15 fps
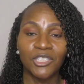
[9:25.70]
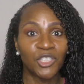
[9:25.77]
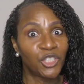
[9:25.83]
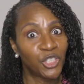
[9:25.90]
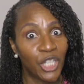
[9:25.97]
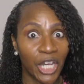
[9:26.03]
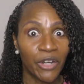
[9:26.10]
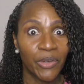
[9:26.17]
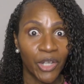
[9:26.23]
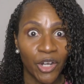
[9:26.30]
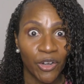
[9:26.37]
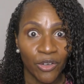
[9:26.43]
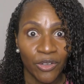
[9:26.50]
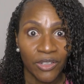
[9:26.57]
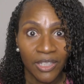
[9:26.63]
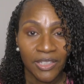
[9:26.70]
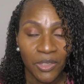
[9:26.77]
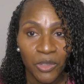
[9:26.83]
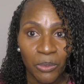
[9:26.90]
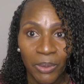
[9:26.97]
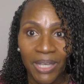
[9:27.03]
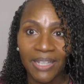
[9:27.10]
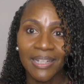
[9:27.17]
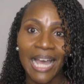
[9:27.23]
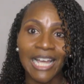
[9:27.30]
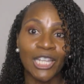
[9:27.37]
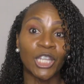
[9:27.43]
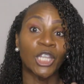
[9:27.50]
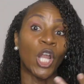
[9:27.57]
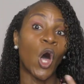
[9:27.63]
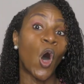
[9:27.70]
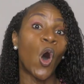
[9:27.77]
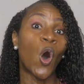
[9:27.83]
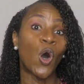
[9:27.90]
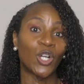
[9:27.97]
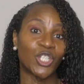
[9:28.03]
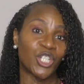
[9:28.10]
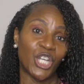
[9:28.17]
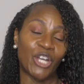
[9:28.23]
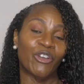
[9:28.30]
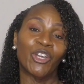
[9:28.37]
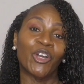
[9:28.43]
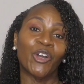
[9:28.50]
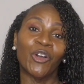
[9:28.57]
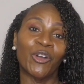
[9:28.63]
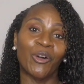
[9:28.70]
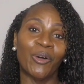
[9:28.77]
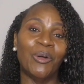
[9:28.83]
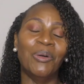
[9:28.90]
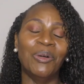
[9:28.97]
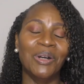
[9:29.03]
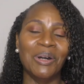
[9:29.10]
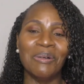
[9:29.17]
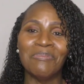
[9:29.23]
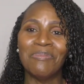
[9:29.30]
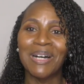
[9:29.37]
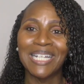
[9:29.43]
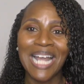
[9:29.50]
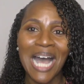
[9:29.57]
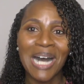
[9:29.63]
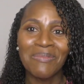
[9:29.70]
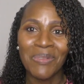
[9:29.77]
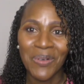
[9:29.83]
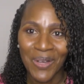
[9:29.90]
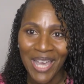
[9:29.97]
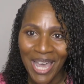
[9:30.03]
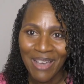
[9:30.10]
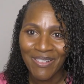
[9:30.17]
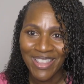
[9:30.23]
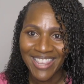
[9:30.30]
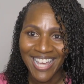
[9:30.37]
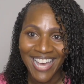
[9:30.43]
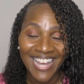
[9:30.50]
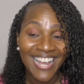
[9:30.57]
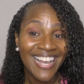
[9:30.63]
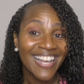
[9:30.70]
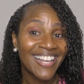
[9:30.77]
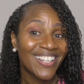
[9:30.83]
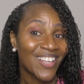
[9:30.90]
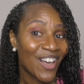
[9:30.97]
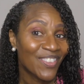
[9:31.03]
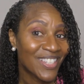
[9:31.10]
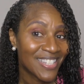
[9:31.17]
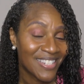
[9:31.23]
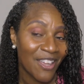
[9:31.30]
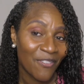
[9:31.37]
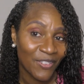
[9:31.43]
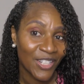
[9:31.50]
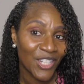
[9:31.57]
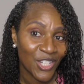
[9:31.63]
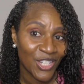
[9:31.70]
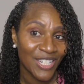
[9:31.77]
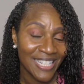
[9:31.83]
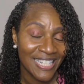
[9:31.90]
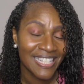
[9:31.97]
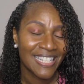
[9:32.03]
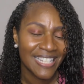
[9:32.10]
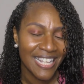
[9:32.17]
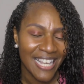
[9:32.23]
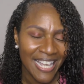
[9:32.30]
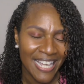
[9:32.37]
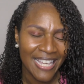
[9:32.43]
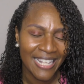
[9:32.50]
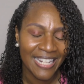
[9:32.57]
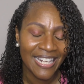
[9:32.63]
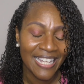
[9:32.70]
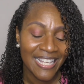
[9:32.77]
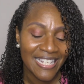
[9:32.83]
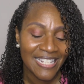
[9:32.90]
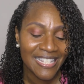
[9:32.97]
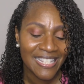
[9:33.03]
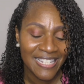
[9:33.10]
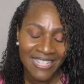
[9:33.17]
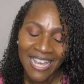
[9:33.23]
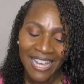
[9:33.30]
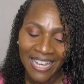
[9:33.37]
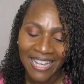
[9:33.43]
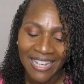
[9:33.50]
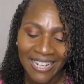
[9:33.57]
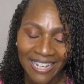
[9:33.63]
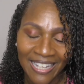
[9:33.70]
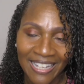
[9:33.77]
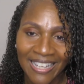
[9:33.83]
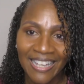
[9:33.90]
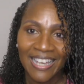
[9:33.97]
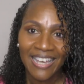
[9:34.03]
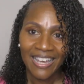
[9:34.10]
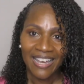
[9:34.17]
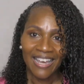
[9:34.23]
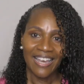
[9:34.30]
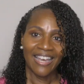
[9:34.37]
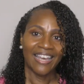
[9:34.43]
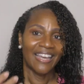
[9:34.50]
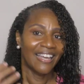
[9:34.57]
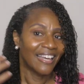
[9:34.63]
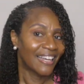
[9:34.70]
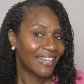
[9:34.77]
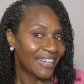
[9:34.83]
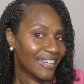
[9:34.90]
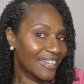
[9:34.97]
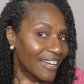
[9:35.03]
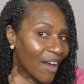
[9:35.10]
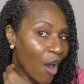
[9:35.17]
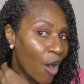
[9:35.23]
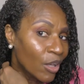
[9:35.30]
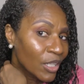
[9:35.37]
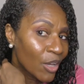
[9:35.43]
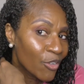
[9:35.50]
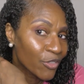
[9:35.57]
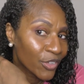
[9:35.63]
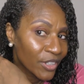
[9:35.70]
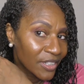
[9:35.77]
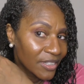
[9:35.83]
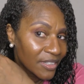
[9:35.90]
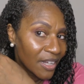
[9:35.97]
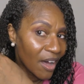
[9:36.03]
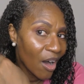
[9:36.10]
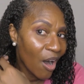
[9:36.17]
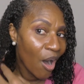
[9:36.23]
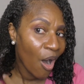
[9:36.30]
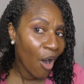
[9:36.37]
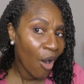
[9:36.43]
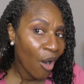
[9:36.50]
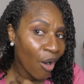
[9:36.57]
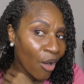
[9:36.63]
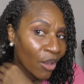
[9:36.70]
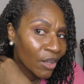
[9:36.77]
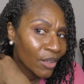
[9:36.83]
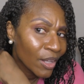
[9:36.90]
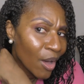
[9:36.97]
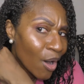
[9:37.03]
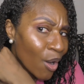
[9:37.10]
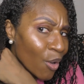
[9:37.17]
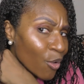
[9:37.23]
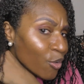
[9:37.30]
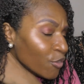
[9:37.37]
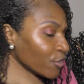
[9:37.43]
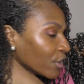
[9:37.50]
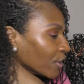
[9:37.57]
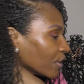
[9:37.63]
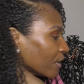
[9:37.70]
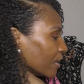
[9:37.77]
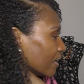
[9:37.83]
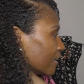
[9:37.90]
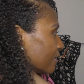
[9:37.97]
Jerry curl a little bit, like long Jerry curl, but I'm okay with that. Now this definition is insane. All over, all over.